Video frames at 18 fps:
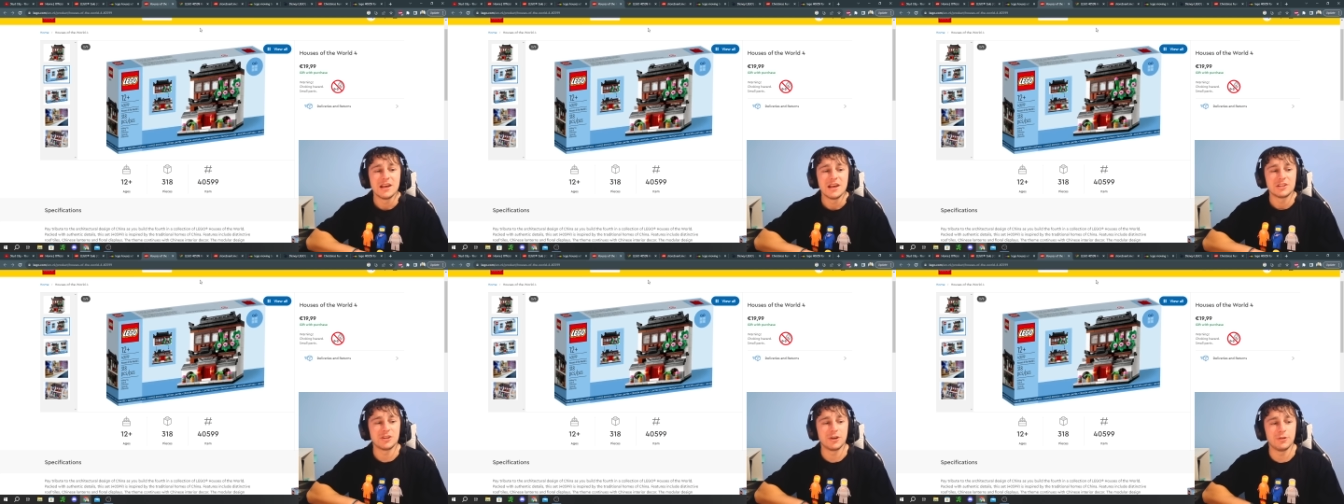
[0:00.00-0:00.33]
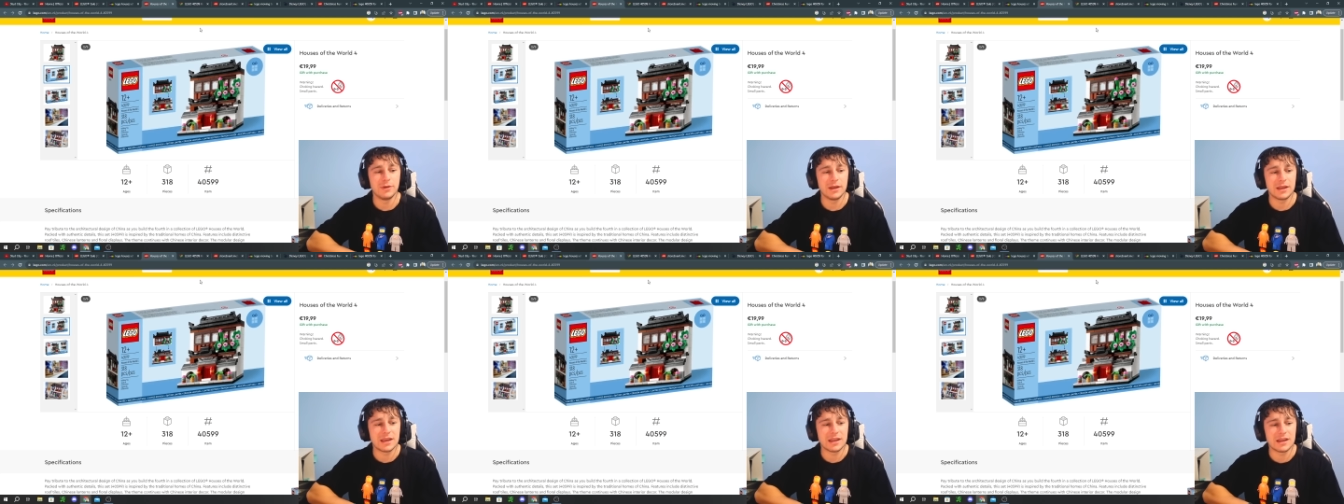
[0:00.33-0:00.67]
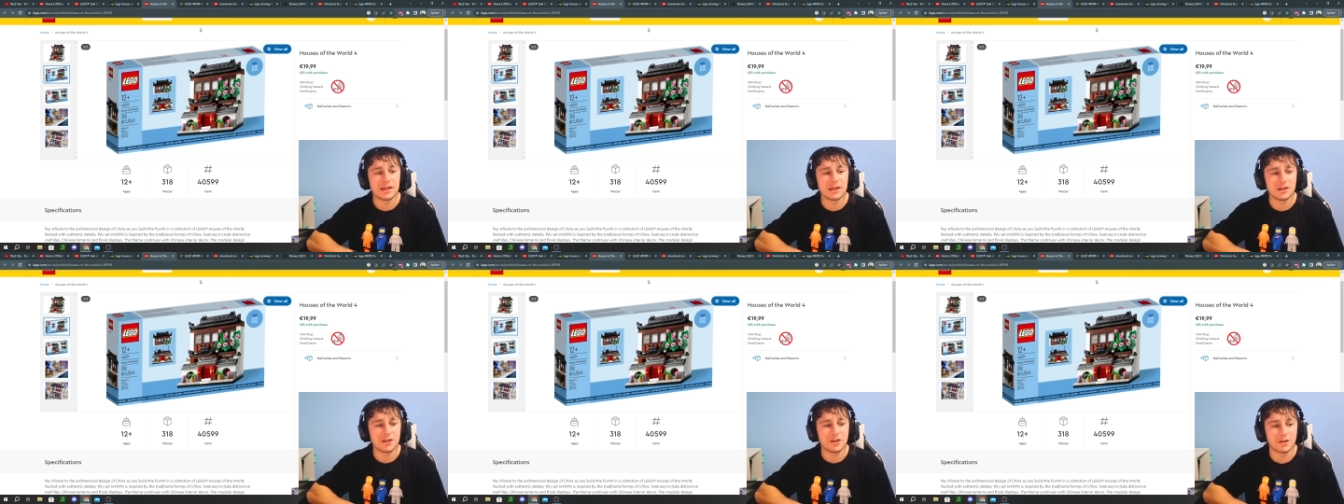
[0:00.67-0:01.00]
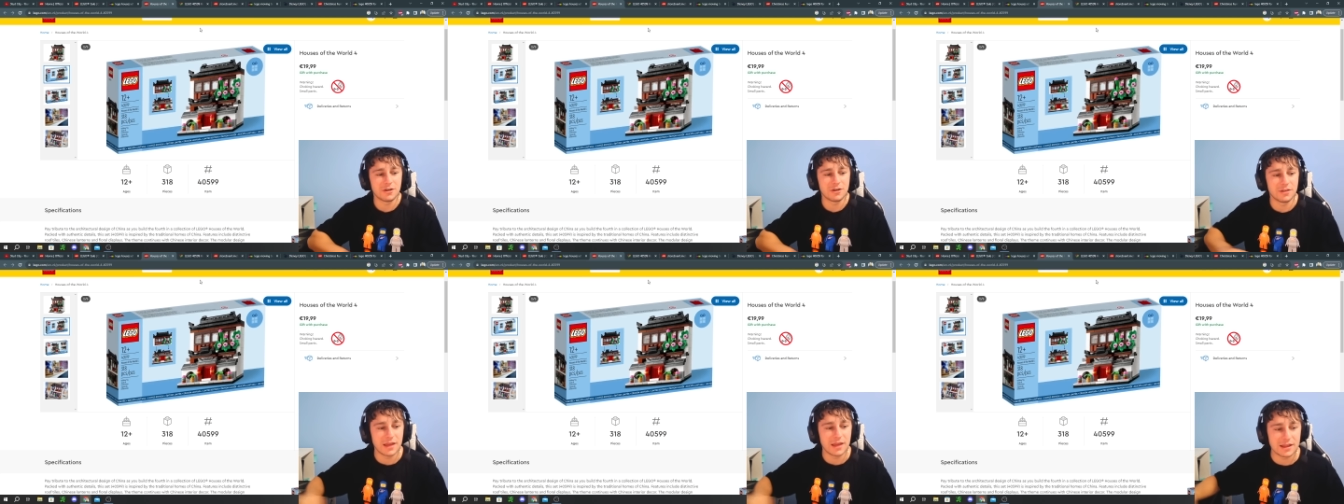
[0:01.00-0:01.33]
So we can
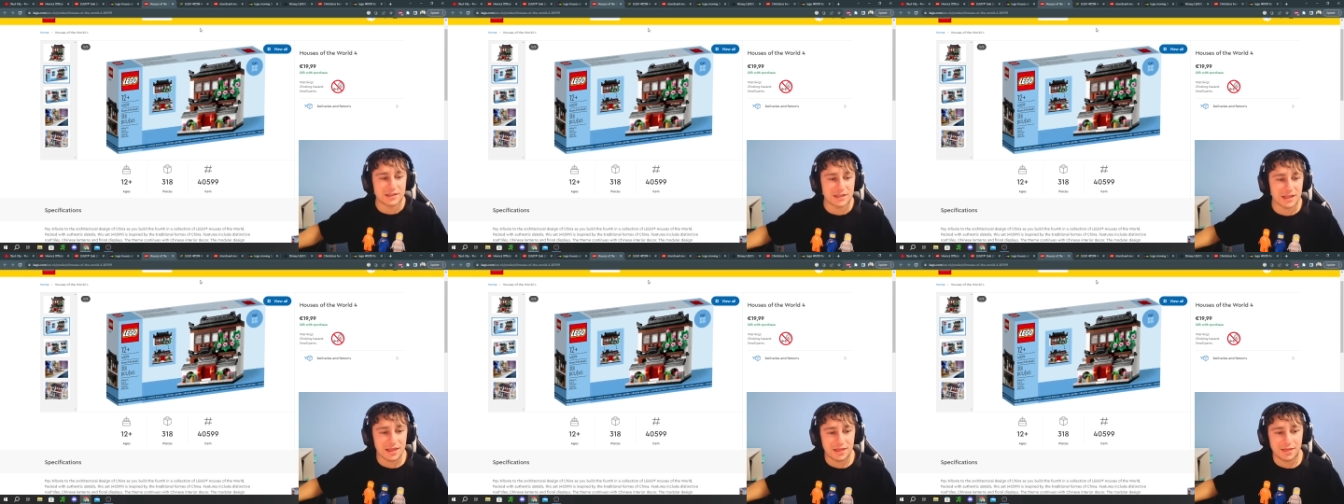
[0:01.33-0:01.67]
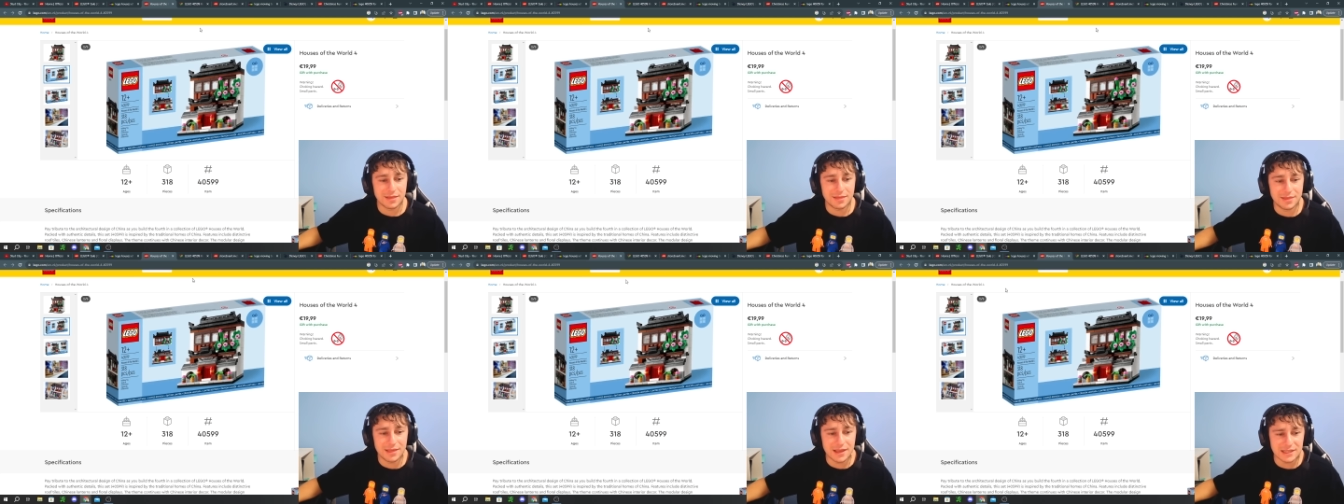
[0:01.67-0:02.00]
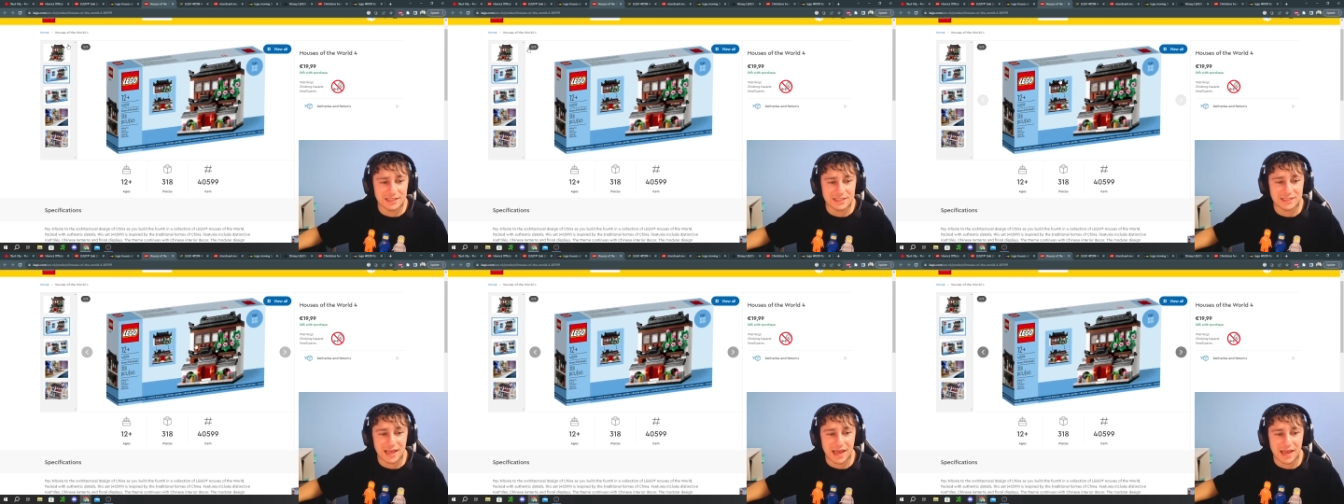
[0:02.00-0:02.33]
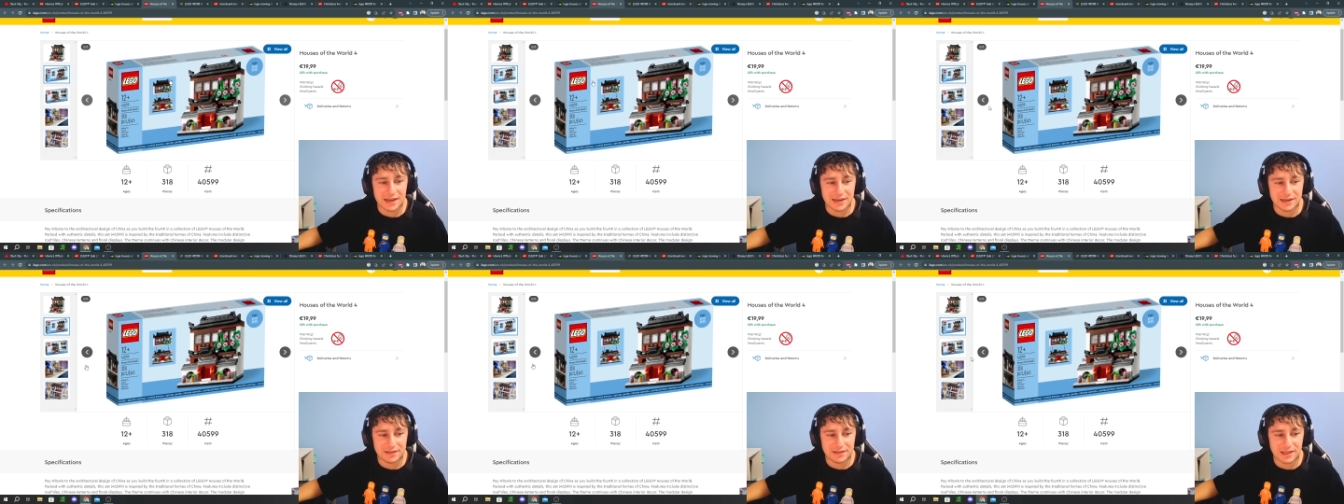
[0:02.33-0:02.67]
concur that this
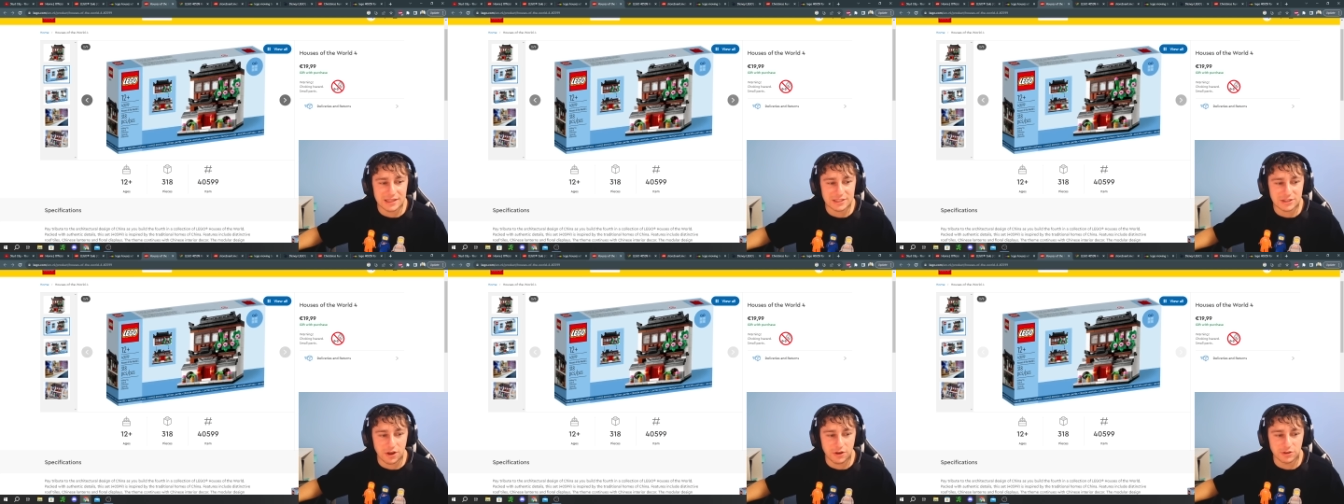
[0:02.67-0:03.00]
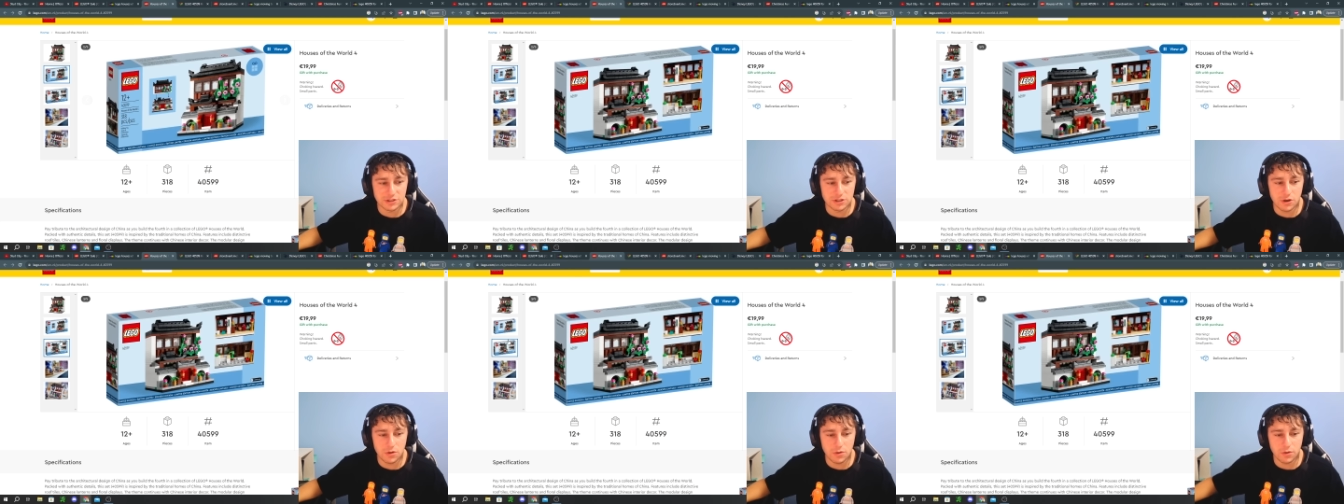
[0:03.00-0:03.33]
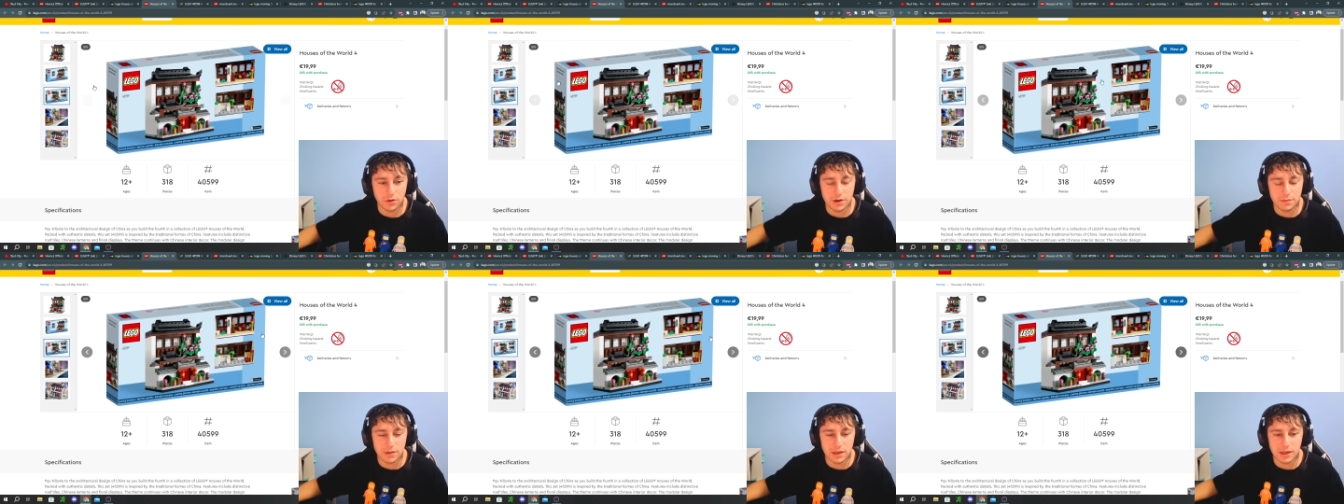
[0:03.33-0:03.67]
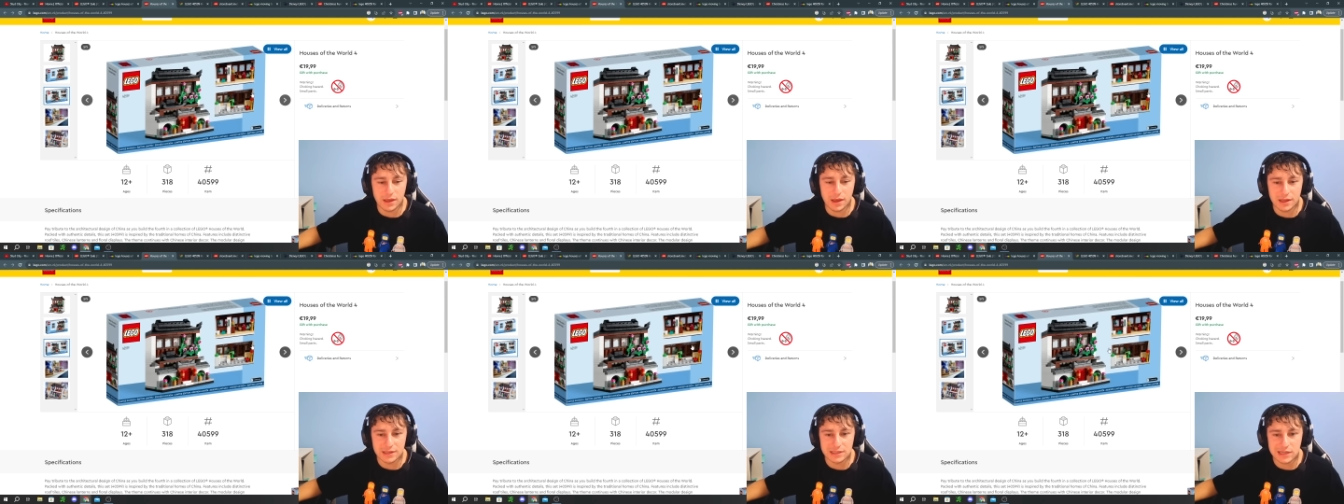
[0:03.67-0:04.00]
set is also going to
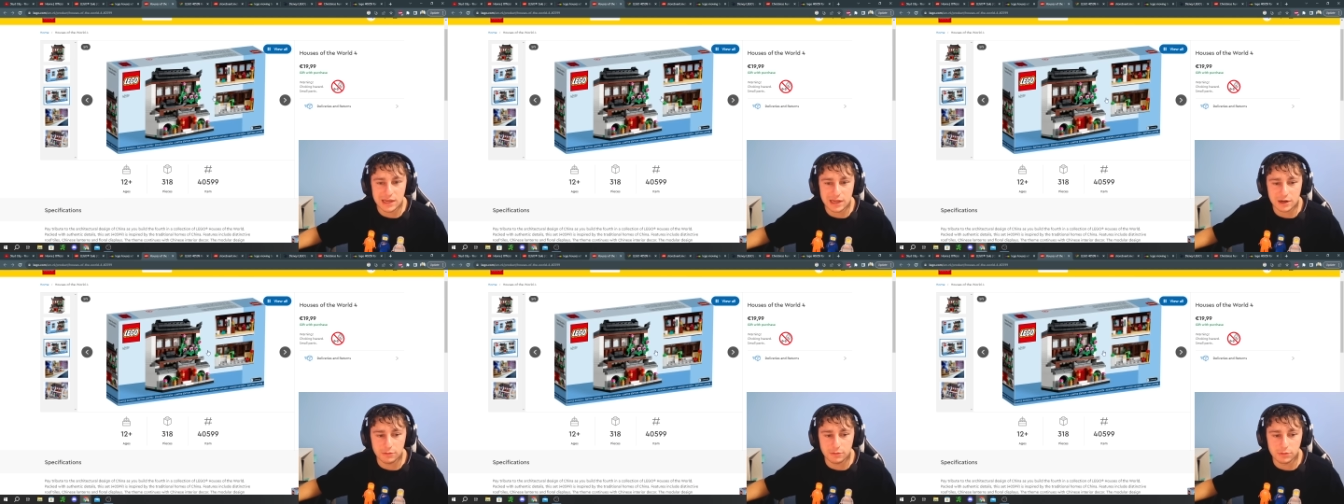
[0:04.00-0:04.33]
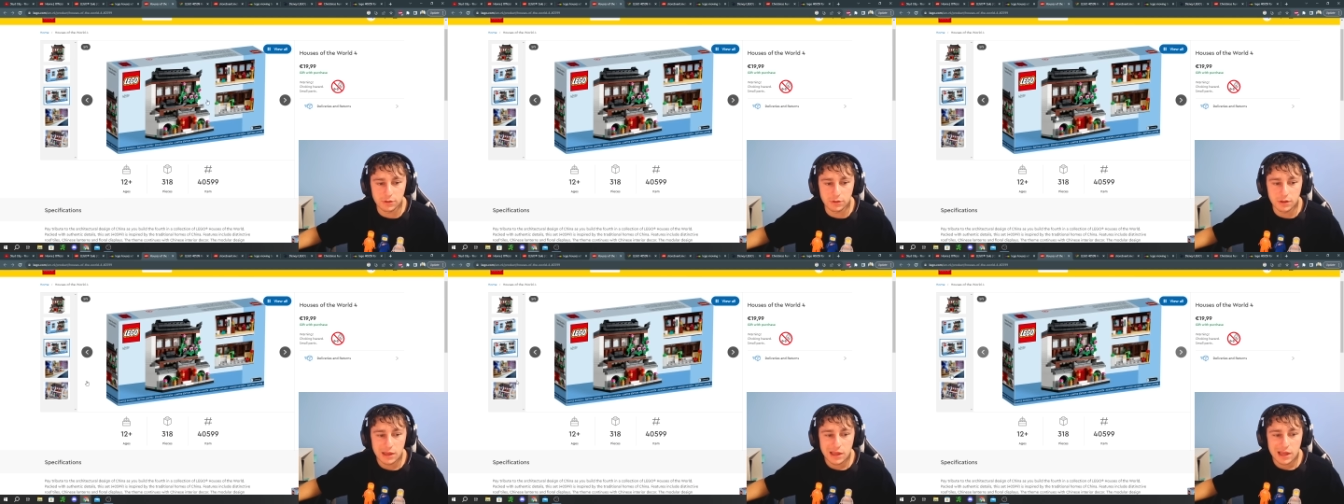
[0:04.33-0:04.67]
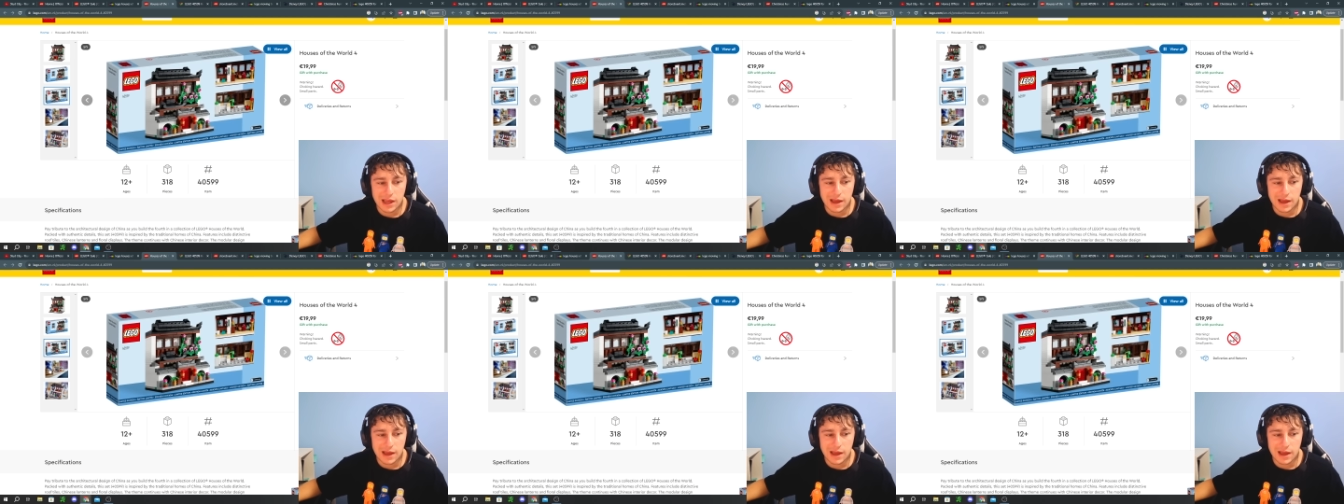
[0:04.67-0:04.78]
be attainable